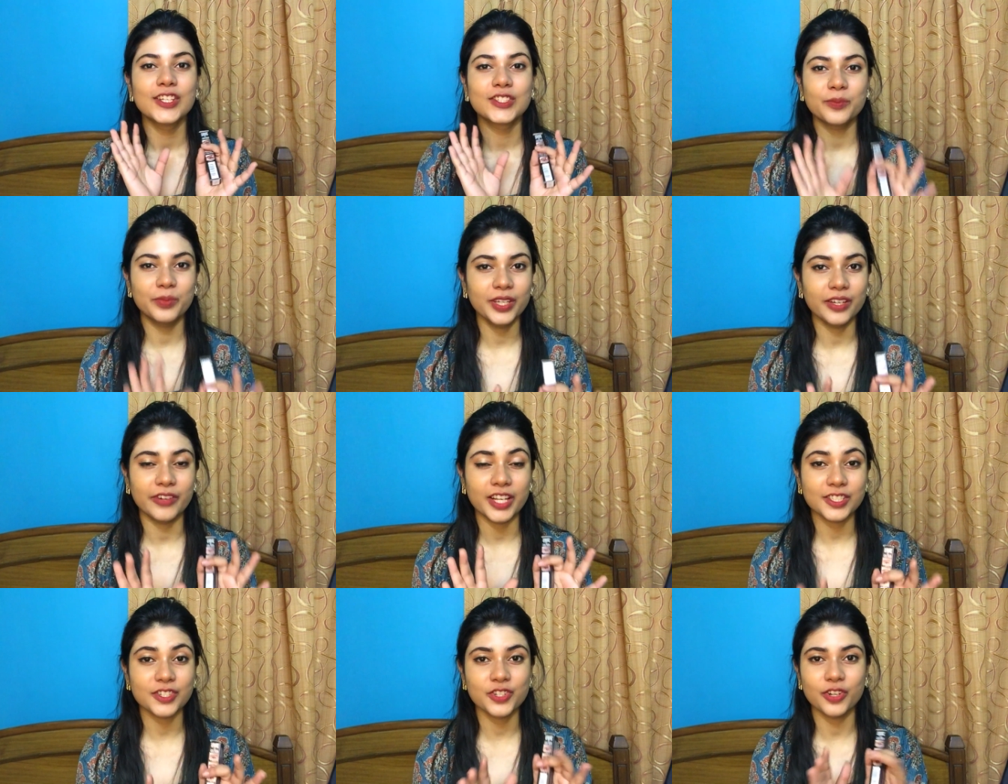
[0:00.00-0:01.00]
so be
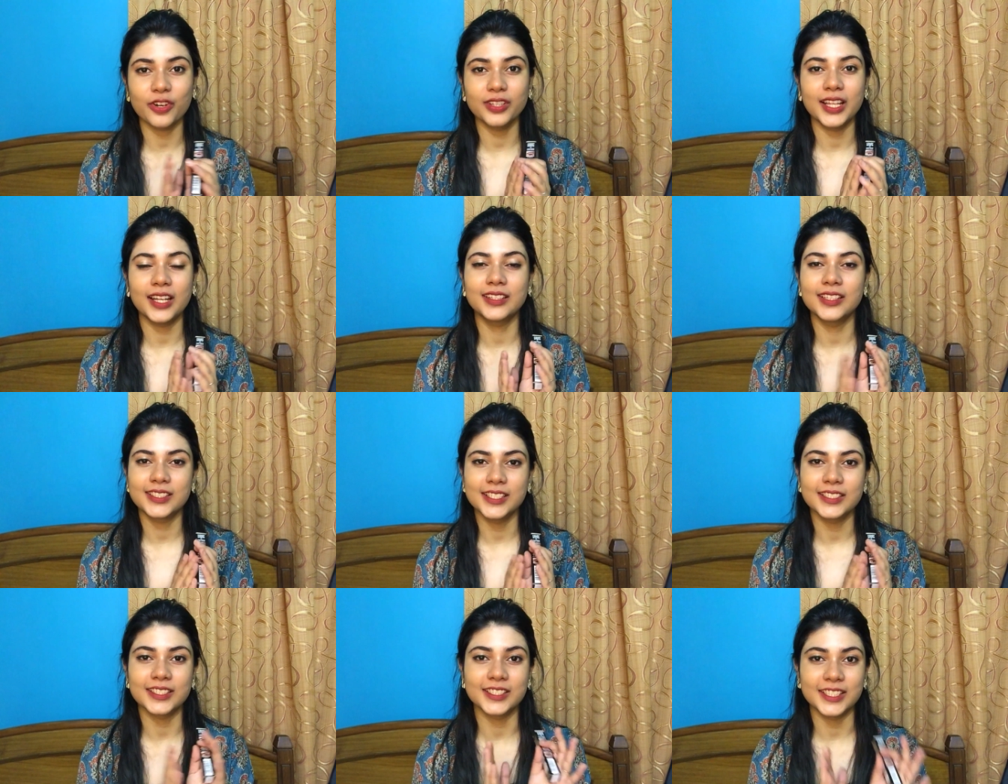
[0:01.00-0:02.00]
rest assured that this
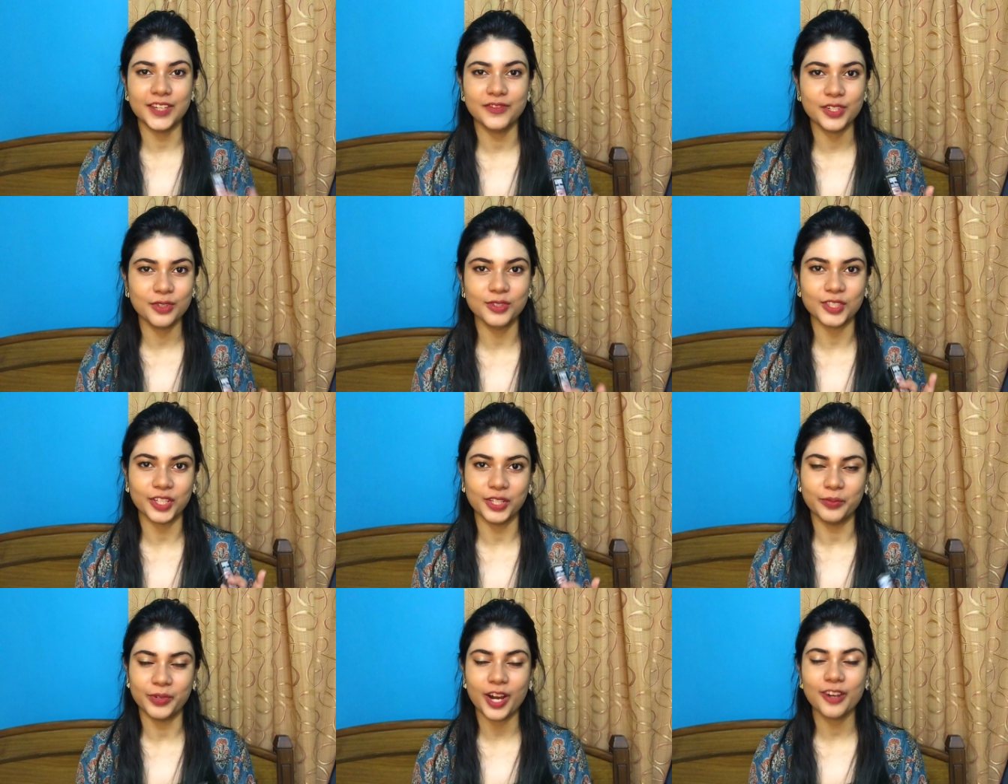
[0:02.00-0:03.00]
is safe to use on
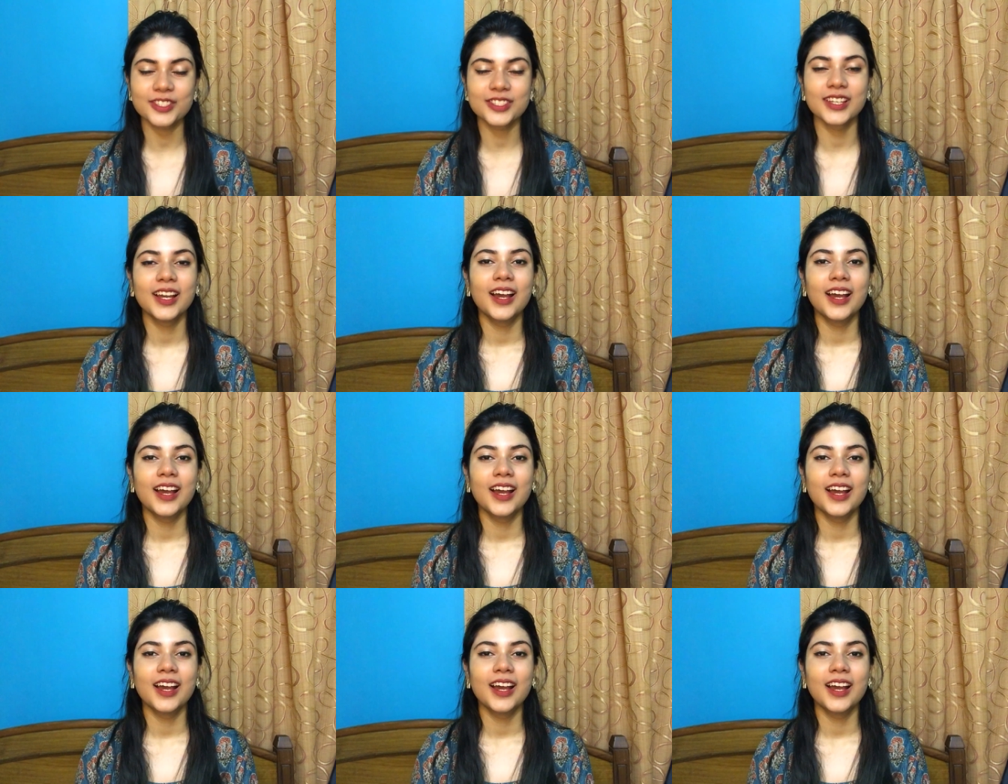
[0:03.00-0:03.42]
your brows